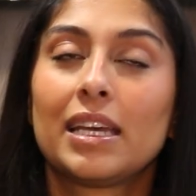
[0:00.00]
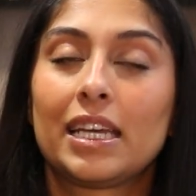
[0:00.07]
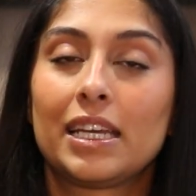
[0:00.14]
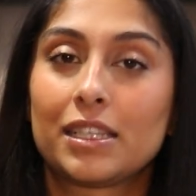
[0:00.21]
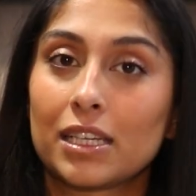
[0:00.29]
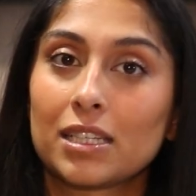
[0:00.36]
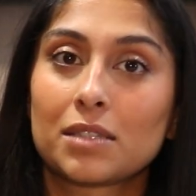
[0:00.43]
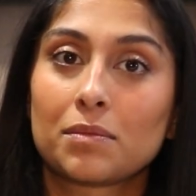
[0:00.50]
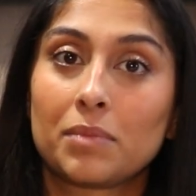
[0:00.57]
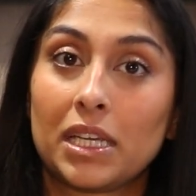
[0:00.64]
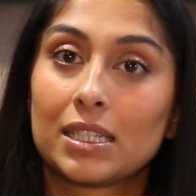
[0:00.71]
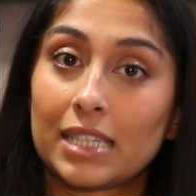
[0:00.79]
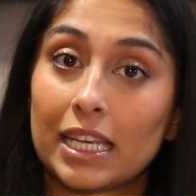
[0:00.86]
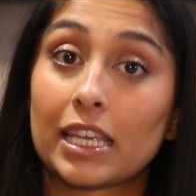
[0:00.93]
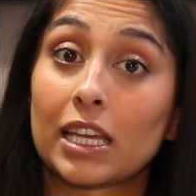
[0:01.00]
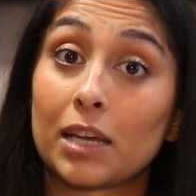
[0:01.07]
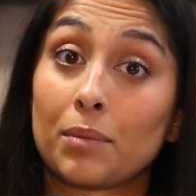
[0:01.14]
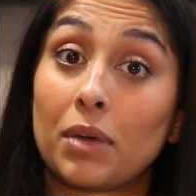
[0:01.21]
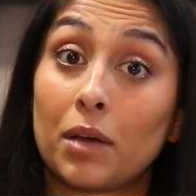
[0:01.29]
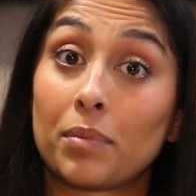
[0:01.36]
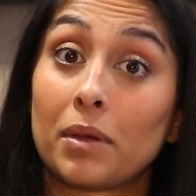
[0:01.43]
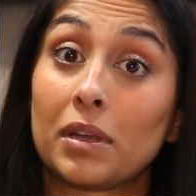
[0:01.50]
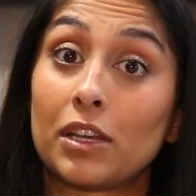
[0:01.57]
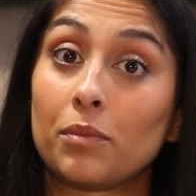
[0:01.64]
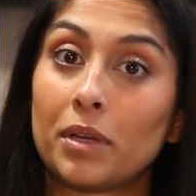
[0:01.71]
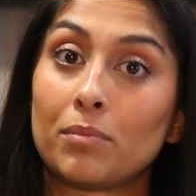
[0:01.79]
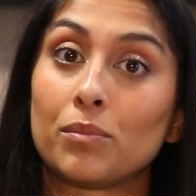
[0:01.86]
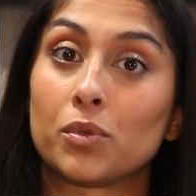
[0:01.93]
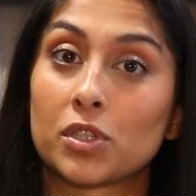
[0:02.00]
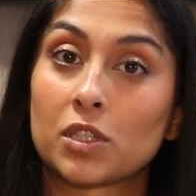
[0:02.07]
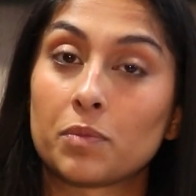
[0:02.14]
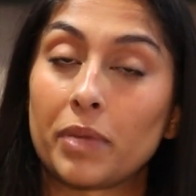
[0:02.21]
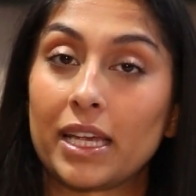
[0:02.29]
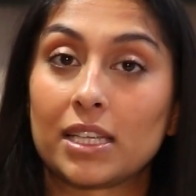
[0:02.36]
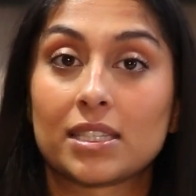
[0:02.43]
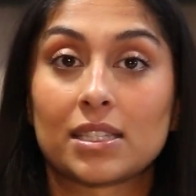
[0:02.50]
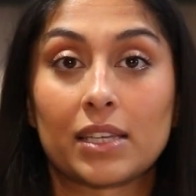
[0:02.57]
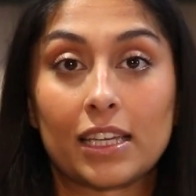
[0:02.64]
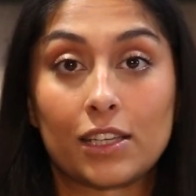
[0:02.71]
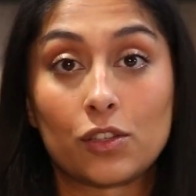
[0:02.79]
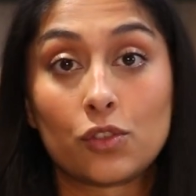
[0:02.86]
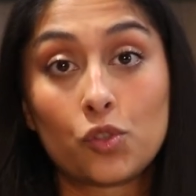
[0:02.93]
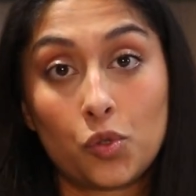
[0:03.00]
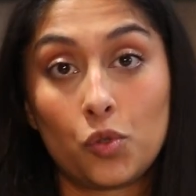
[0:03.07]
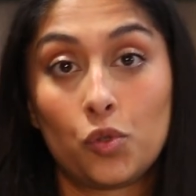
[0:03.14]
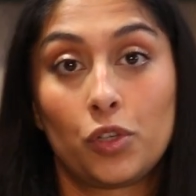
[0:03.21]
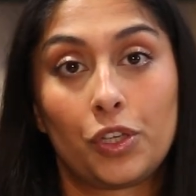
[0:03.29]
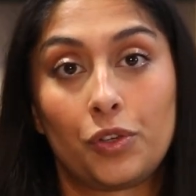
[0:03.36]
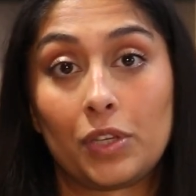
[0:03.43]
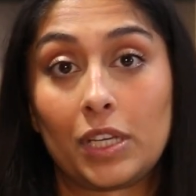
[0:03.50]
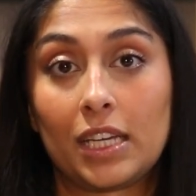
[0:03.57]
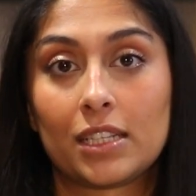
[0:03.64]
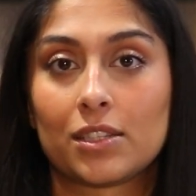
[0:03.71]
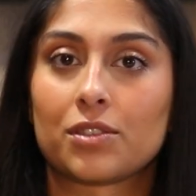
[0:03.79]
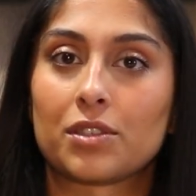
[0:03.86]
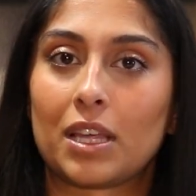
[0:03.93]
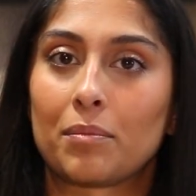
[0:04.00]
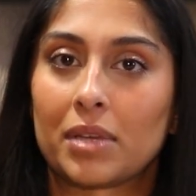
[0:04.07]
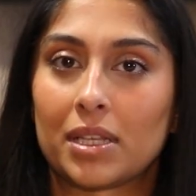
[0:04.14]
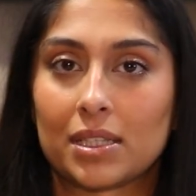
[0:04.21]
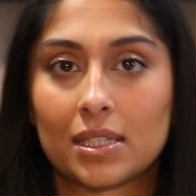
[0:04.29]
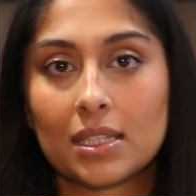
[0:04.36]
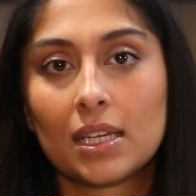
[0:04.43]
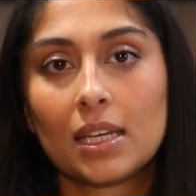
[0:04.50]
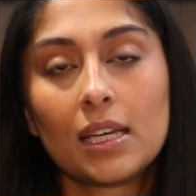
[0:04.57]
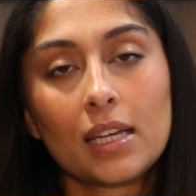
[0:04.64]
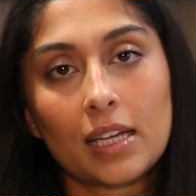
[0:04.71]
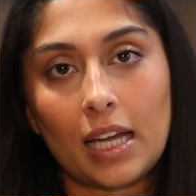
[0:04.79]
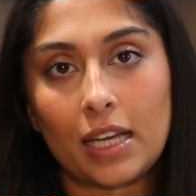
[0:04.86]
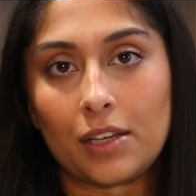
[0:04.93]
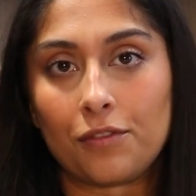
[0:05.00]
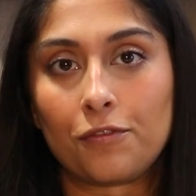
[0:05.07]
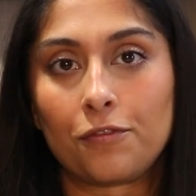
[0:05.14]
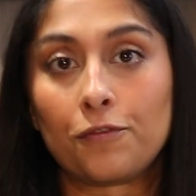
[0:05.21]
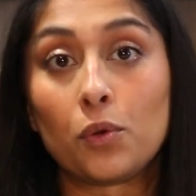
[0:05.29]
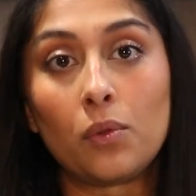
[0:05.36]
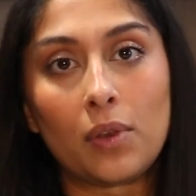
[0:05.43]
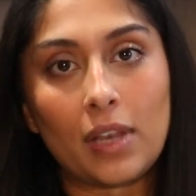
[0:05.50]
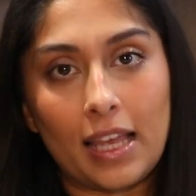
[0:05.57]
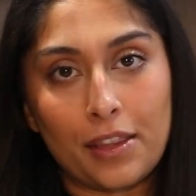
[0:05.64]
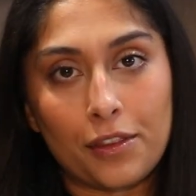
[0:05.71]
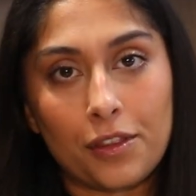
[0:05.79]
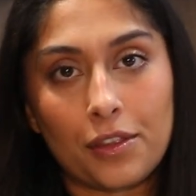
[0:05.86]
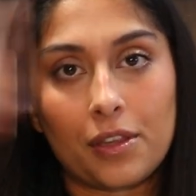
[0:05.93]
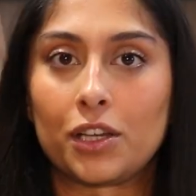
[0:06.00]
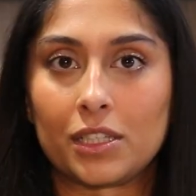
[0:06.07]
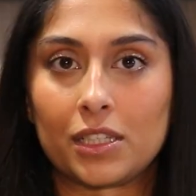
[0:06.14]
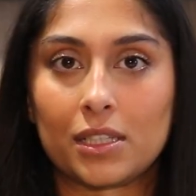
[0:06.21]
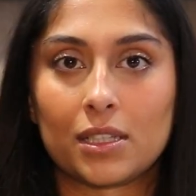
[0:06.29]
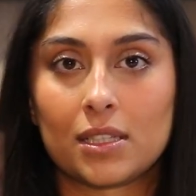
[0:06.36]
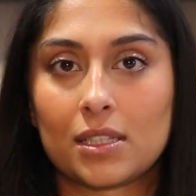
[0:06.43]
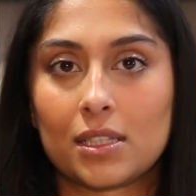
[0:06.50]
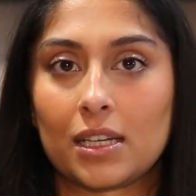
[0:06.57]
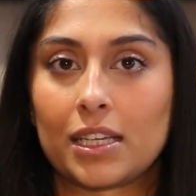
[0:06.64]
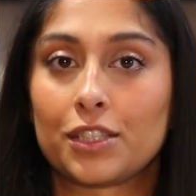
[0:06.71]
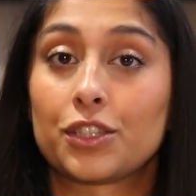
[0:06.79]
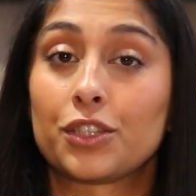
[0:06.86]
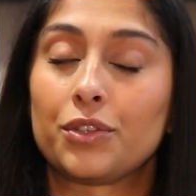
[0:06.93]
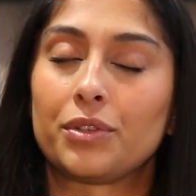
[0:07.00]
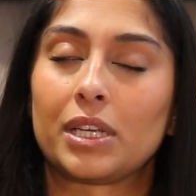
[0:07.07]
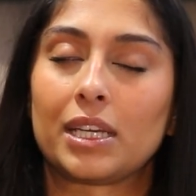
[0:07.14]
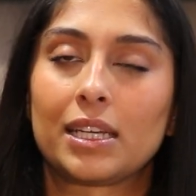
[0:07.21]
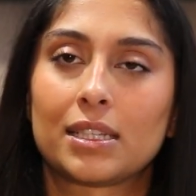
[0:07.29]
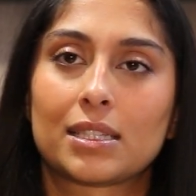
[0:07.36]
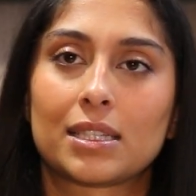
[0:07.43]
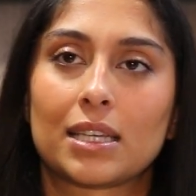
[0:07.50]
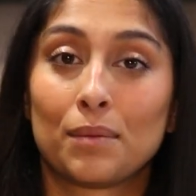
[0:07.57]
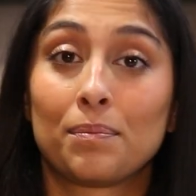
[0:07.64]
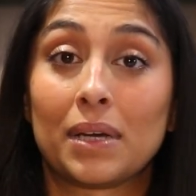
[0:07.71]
It does mean taking up a little bit more space in tall units, so that means kind of full length larger size units.